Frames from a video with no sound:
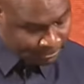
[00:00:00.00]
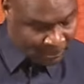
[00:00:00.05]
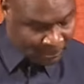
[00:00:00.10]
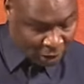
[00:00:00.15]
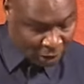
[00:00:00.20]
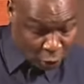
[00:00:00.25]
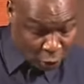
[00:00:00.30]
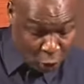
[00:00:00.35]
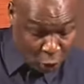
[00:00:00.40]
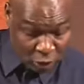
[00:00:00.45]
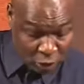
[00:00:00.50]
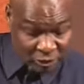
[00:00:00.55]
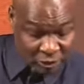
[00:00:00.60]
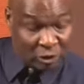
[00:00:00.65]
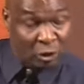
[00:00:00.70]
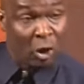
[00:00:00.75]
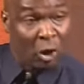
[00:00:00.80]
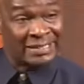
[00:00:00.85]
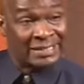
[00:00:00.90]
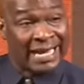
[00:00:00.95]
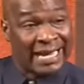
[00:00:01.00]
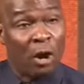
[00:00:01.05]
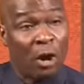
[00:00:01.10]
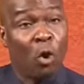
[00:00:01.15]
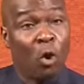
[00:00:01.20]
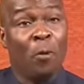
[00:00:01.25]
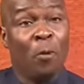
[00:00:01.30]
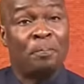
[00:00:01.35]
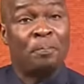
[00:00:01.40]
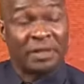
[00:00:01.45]
Closed doors are
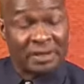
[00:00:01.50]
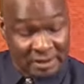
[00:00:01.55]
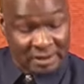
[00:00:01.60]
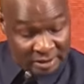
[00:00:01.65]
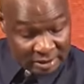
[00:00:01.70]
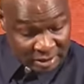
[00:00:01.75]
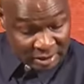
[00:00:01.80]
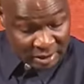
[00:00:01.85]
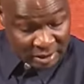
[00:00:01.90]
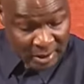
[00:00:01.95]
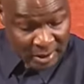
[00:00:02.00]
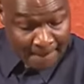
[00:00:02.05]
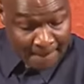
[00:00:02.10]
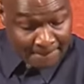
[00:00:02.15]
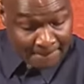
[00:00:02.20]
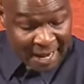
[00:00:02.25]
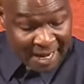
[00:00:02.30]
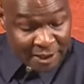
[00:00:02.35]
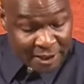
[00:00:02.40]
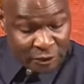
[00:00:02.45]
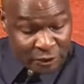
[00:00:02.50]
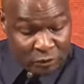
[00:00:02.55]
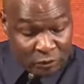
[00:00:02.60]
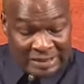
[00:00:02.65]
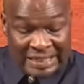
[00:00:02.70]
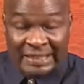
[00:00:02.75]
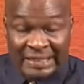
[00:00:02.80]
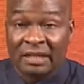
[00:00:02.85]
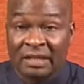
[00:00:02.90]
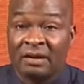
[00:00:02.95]
opened by
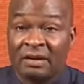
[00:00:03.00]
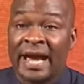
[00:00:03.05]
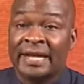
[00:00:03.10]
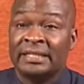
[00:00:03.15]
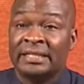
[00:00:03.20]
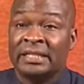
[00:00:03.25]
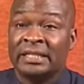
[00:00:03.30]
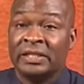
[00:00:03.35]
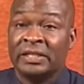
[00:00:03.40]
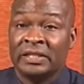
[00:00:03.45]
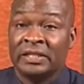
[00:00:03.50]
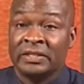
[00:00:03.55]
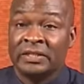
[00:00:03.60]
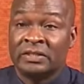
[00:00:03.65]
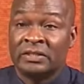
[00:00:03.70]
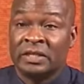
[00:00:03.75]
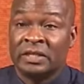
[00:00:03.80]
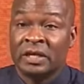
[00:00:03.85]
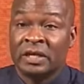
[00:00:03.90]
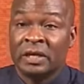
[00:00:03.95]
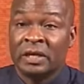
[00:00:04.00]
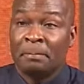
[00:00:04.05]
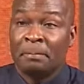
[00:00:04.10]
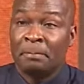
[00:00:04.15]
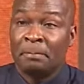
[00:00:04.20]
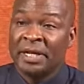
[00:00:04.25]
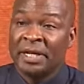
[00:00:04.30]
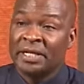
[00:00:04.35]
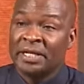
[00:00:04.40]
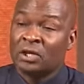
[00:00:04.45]
using the right keys.
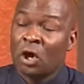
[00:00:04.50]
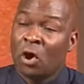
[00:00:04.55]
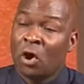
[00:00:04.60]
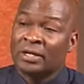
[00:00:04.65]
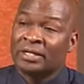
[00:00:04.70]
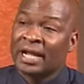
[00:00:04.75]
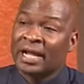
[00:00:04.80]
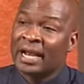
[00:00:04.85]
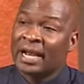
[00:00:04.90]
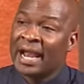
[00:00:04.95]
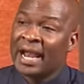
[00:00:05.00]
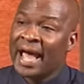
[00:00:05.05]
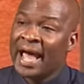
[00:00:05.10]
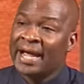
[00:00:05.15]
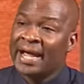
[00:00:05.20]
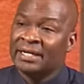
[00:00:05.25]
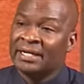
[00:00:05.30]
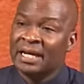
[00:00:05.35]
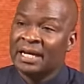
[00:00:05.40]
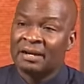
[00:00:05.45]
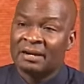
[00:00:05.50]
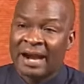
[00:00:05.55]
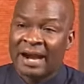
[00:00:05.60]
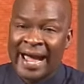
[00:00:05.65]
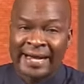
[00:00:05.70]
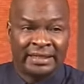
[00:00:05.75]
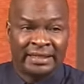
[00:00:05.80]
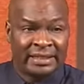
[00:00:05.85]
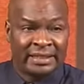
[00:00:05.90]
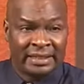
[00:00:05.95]
Please underline
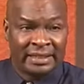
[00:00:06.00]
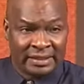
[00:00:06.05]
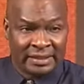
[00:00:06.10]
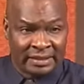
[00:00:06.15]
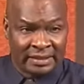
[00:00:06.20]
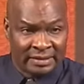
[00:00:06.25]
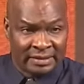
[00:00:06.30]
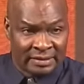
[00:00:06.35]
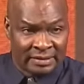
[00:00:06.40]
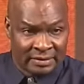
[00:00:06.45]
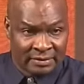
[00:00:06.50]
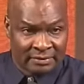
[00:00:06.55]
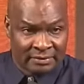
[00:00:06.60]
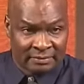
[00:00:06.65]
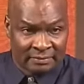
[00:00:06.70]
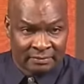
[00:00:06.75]
right keys.